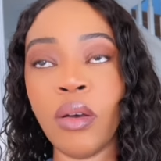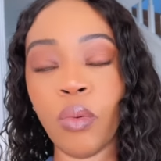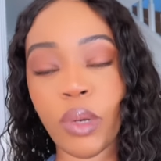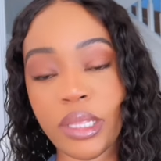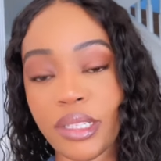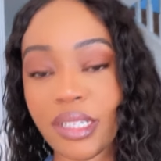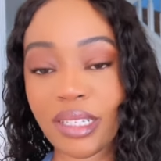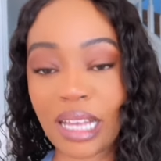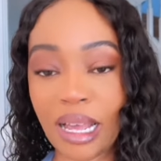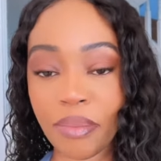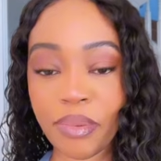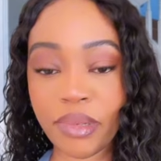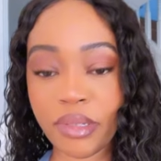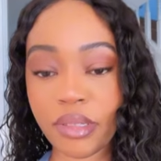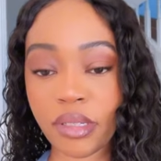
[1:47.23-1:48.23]
when this
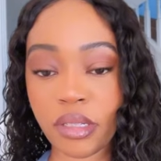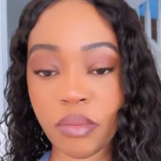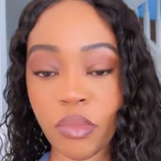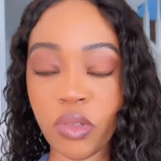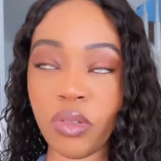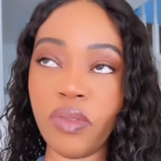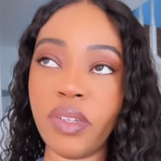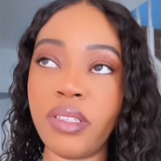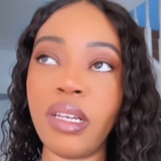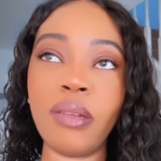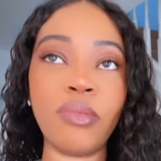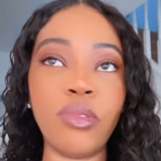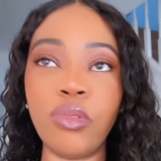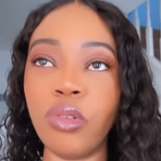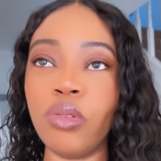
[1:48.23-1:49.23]
happens, most of the
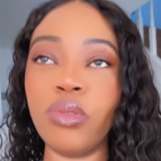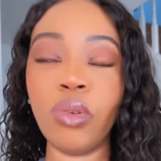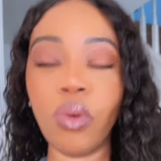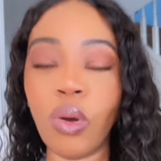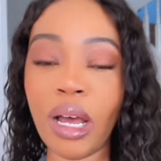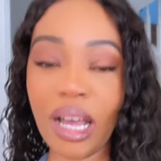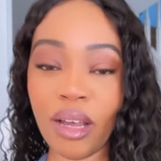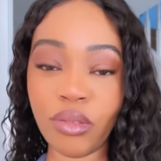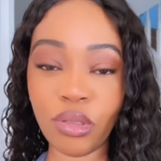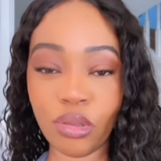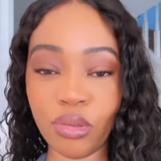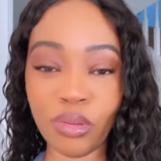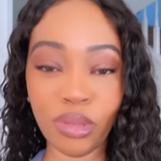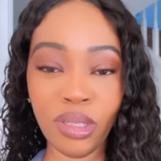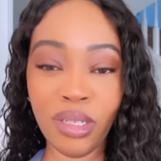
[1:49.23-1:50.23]
time, you don't know how
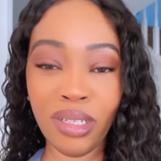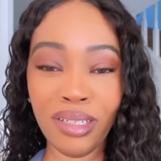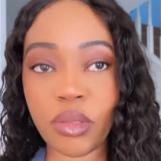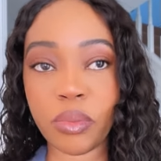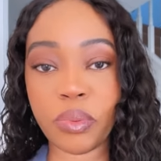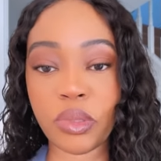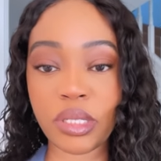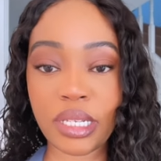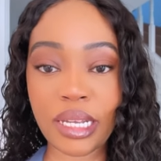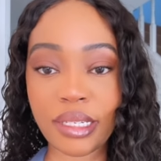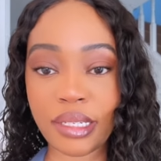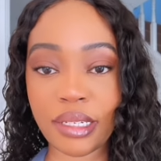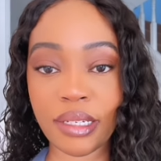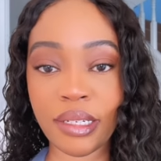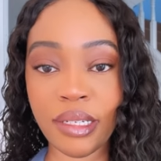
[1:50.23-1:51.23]
to
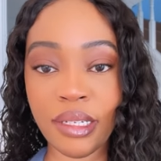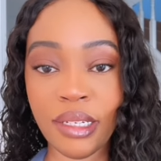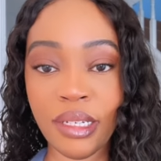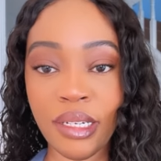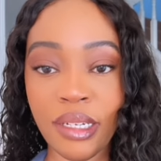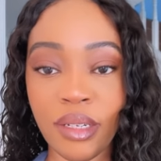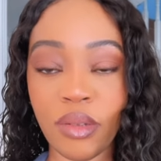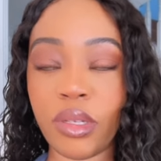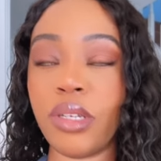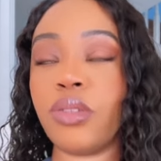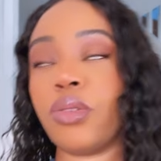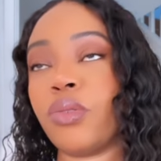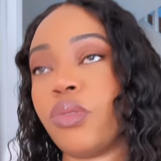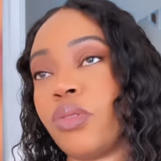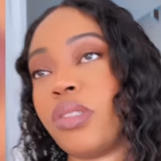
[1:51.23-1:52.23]
process it, okay?
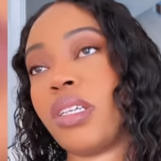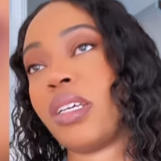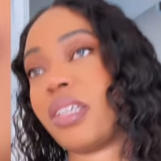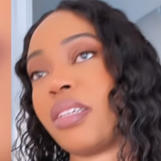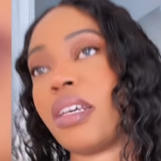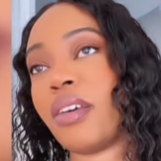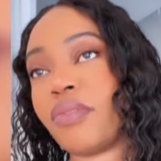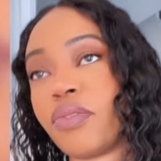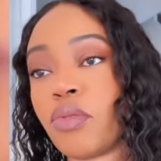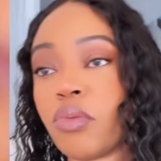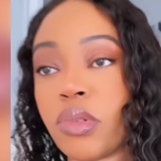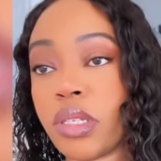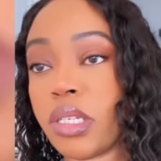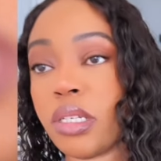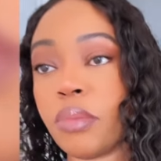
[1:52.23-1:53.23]
So you take a
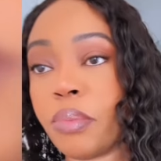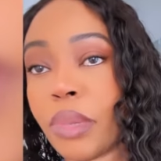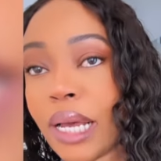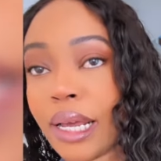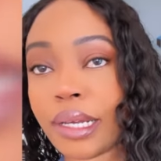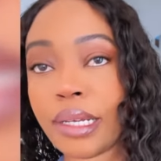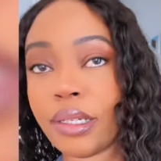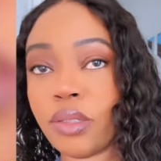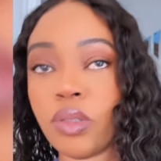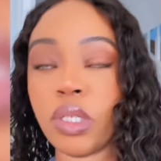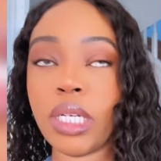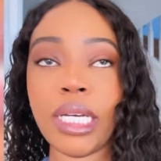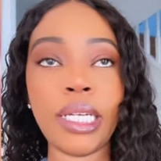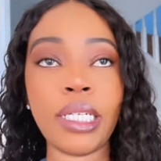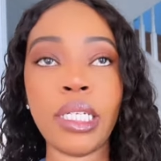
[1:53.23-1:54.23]
few seats back and you're
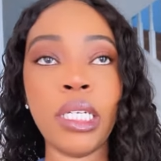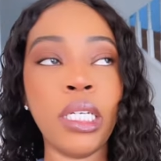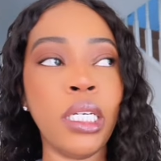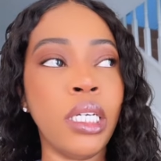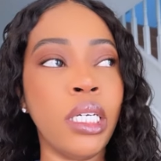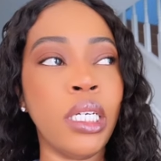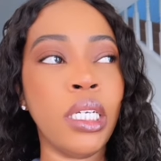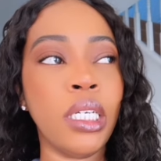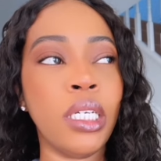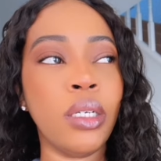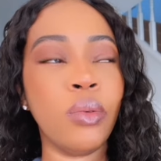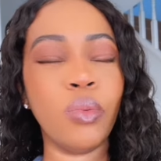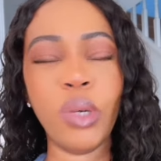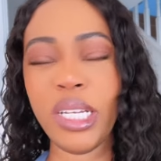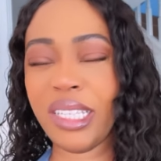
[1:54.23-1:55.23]
like,
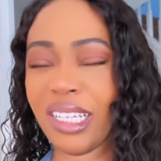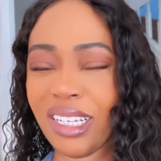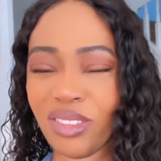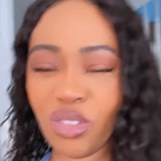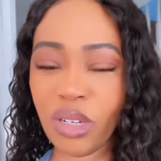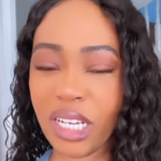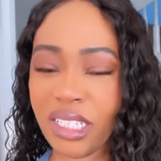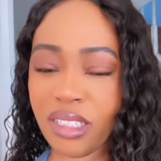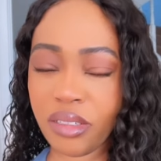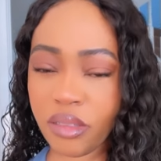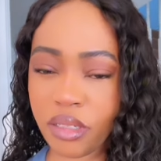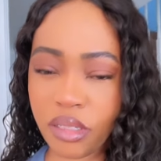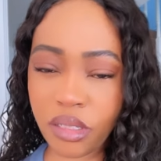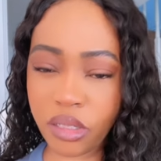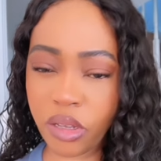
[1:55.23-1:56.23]
were they trying
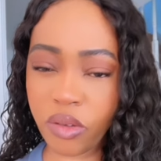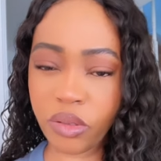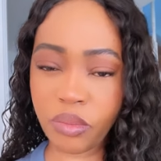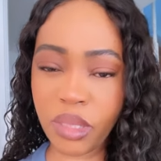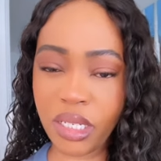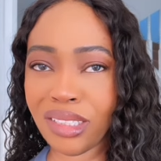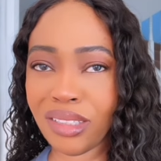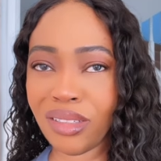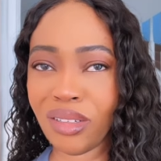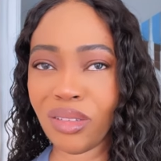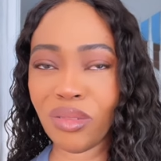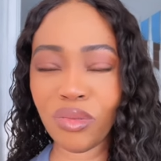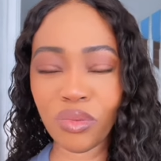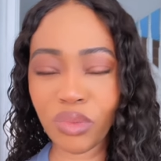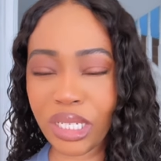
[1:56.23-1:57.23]
to insult me? You
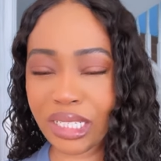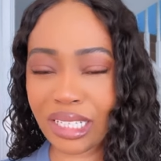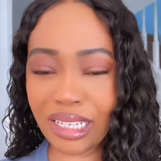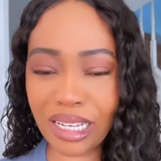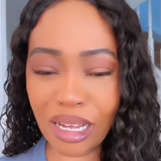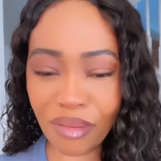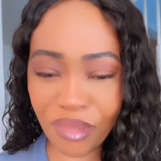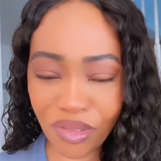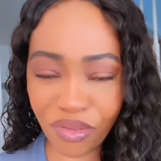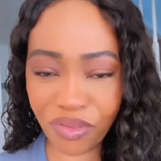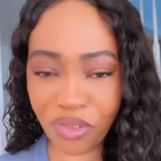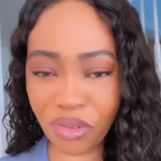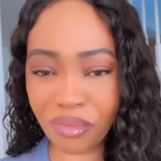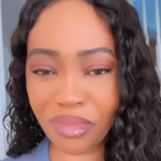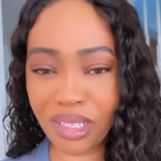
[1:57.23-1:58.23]
know, were they coming
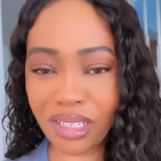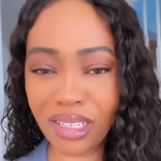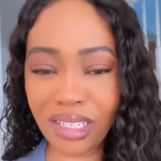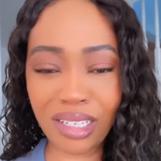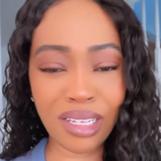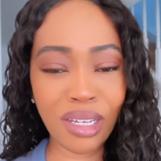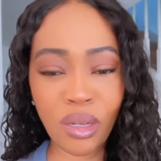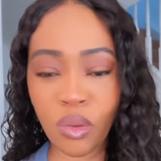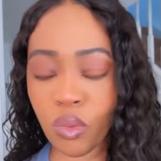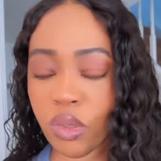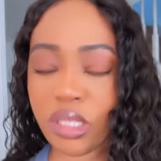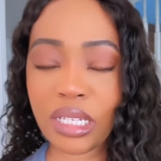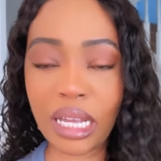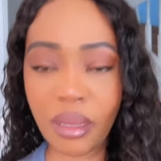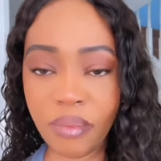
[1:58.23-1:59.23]
for me?
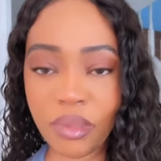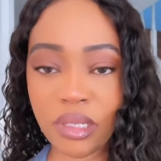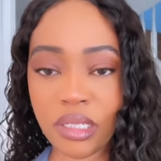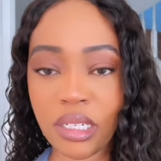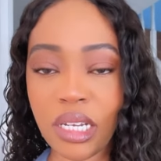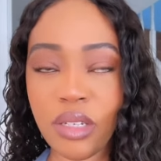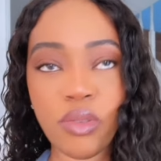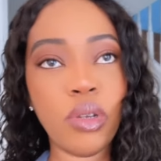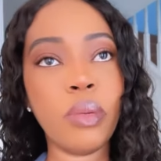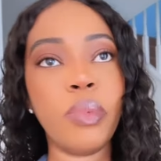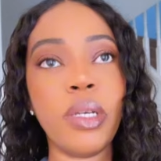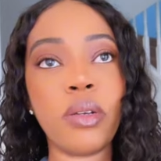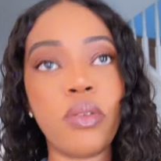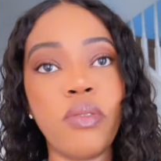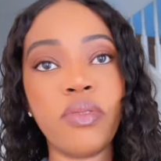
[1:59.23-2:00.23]
What's happening? And you're a
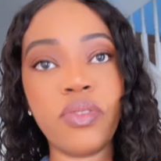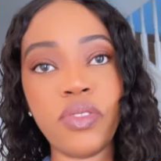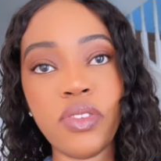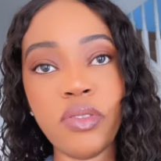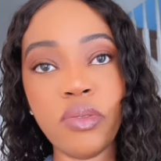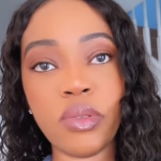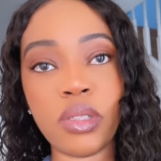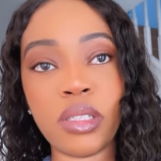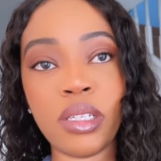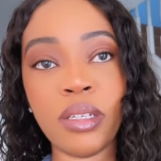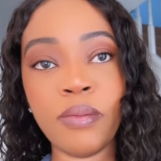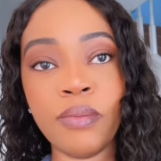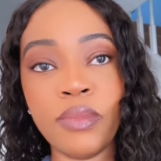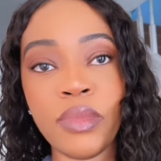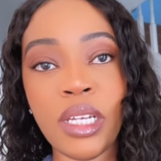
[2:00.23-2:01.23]
bit confused.
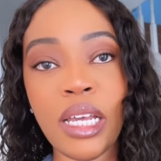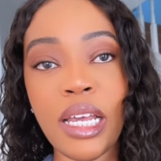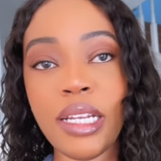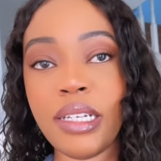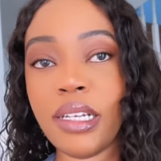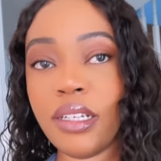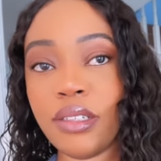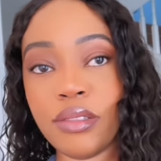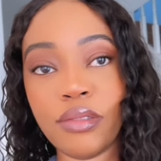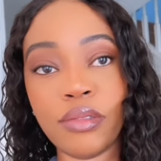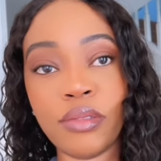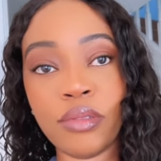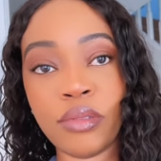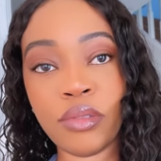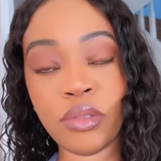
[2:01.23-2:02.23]
And then
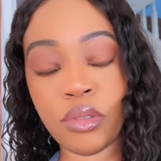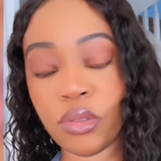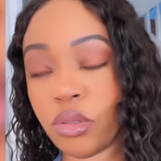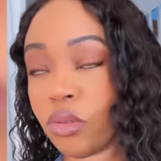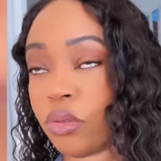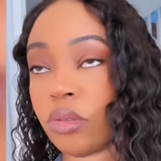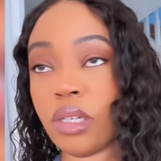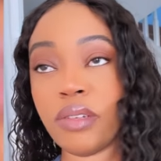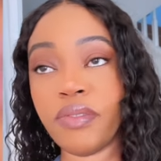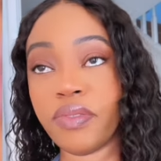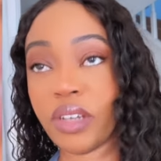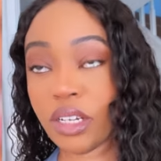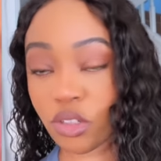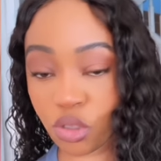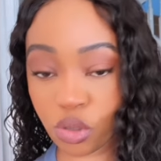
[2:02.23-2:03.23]
you
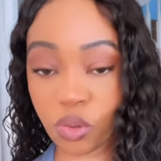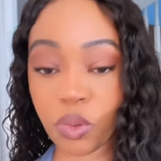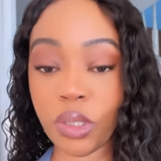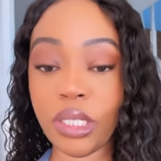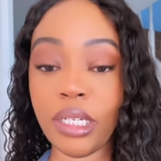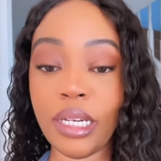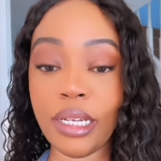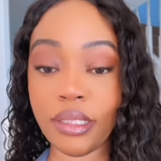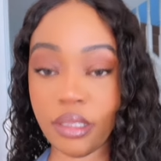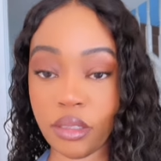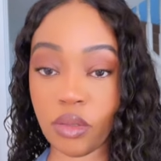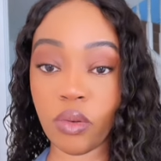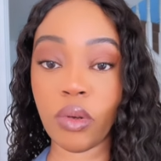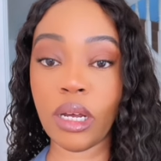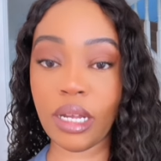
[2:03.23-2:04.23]
eventually let
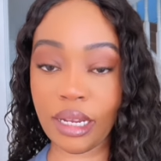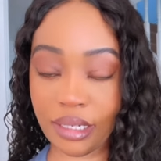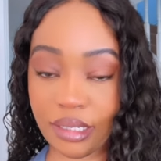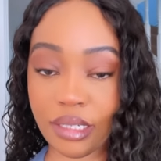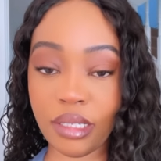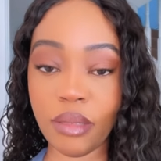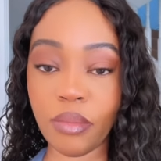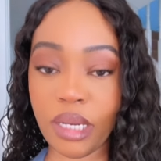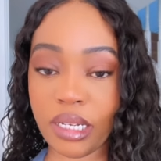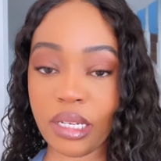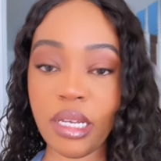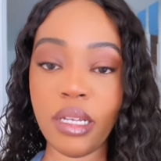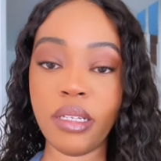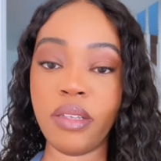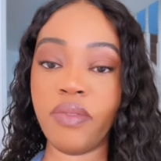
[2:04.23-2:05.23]
it go. At least in my
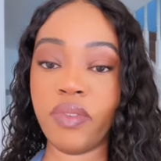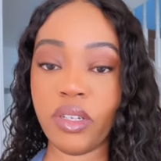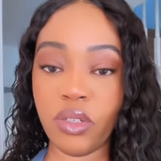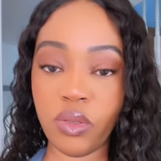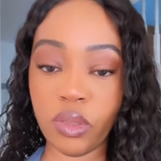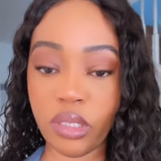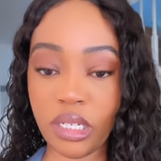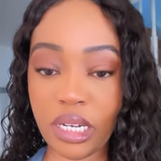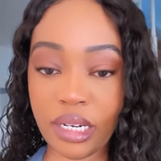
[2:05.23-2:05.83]
case, eventually